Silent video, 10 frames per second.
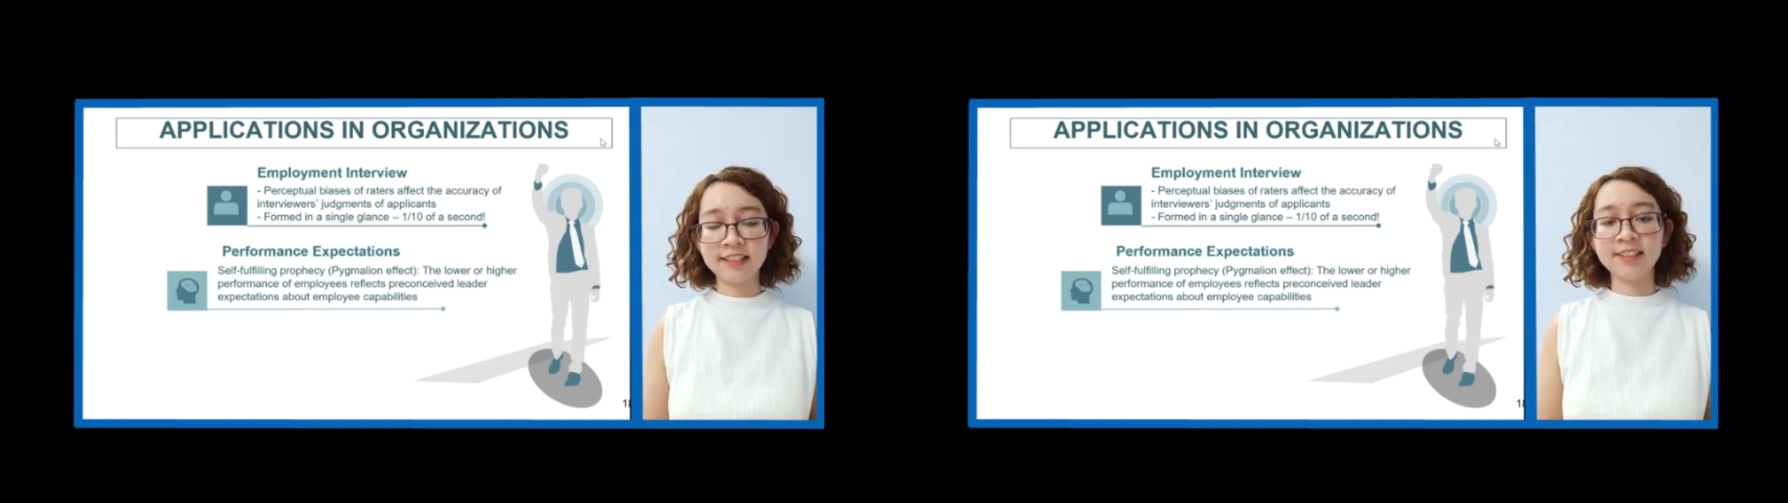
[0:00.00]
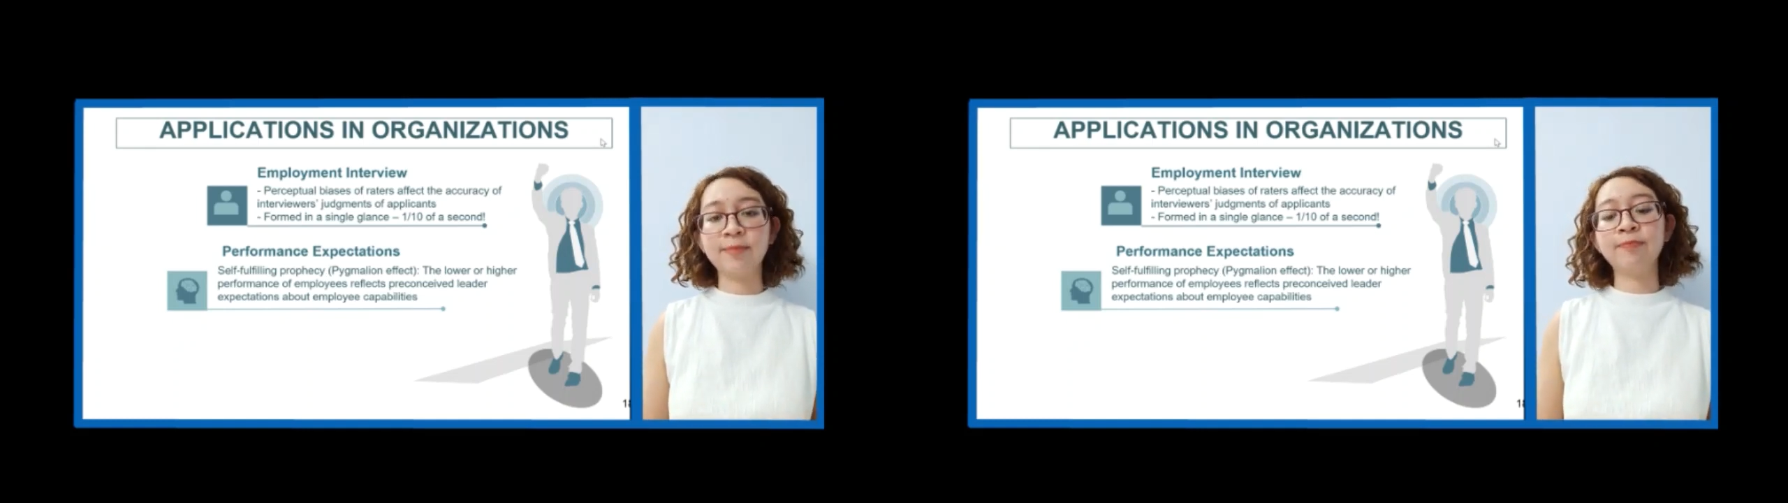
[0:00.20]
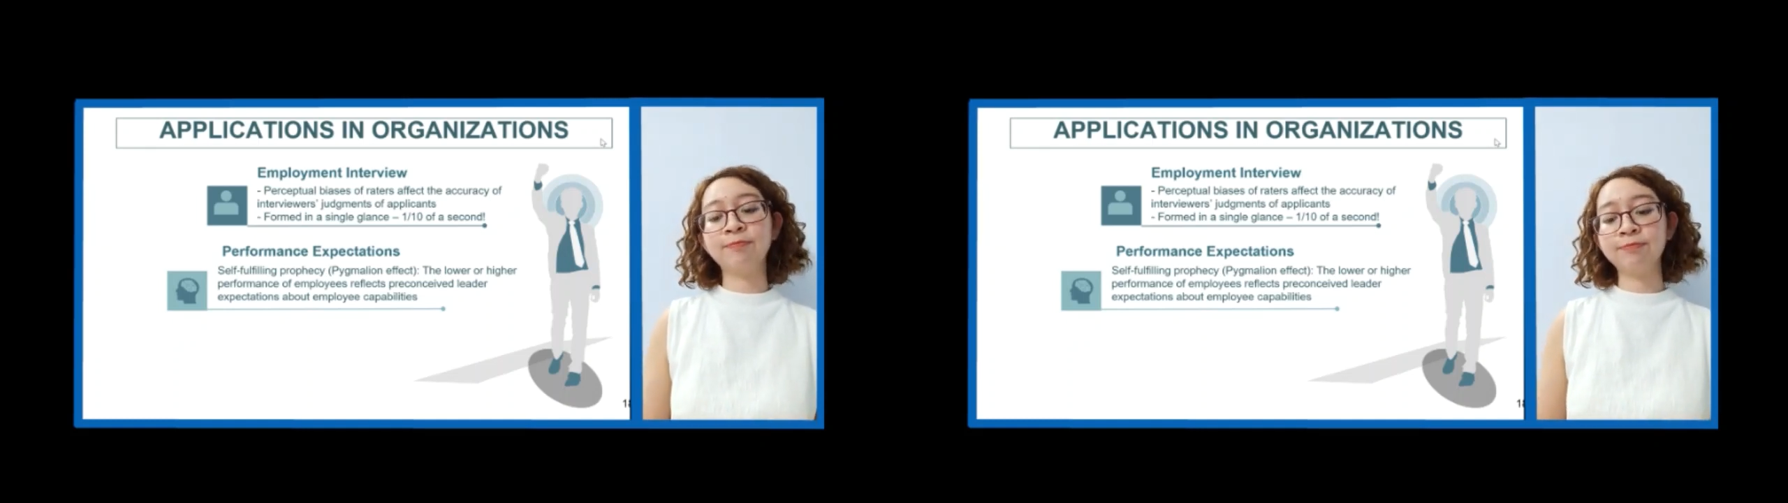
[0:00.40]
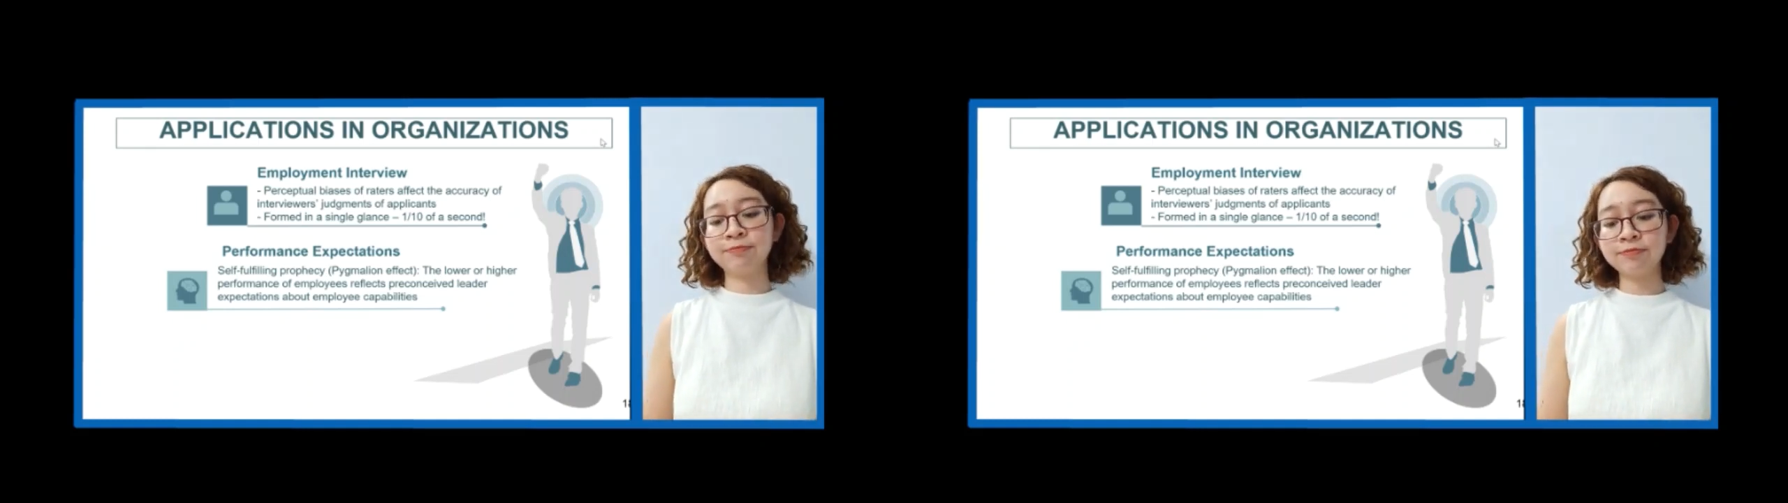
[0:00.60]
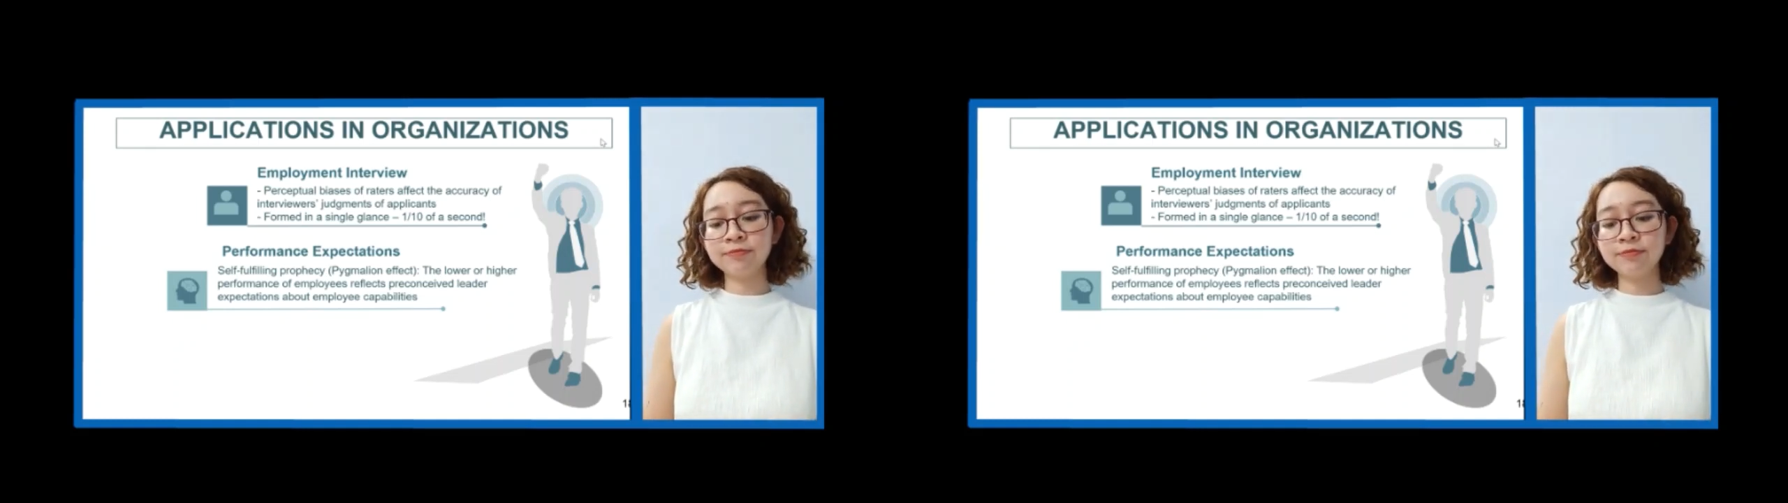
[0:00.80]

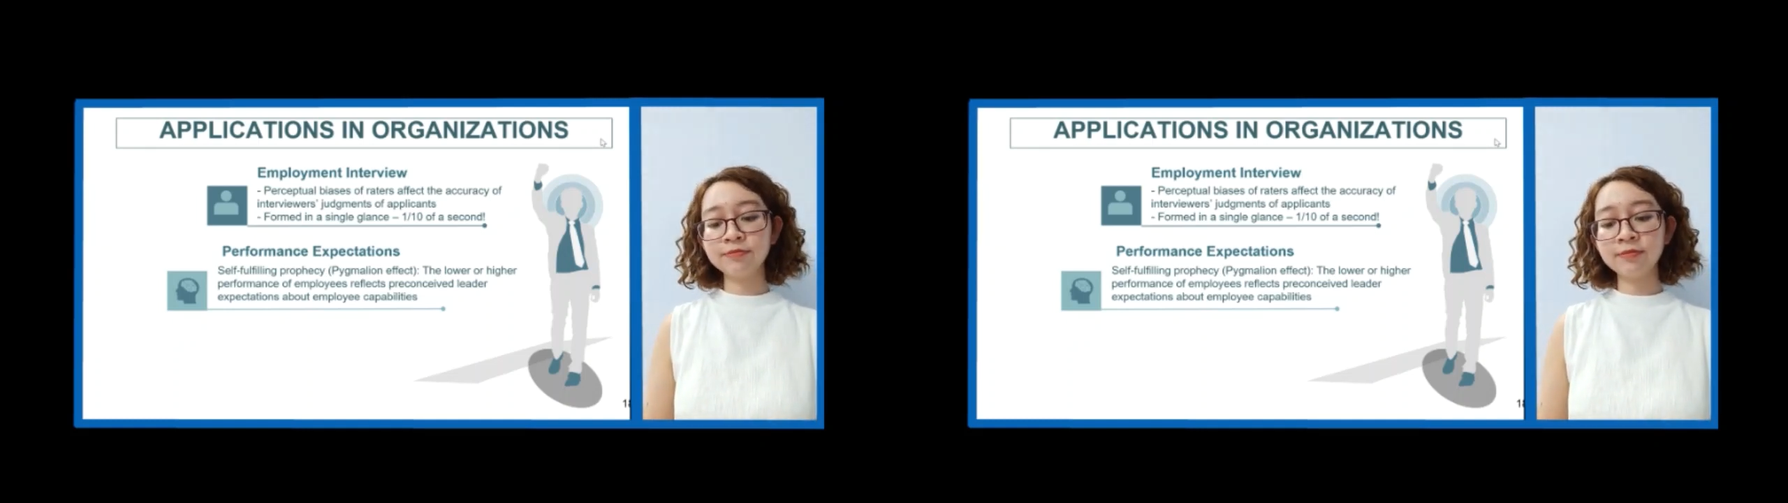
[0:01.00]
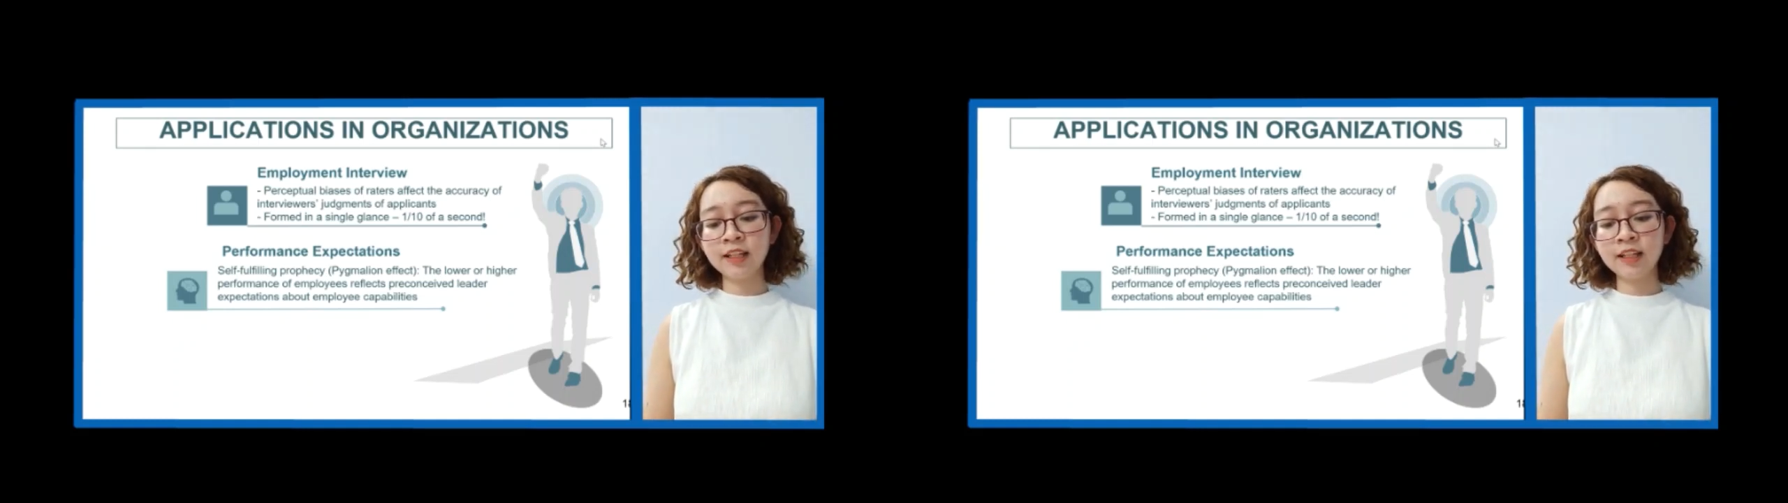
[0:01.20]
evaluation.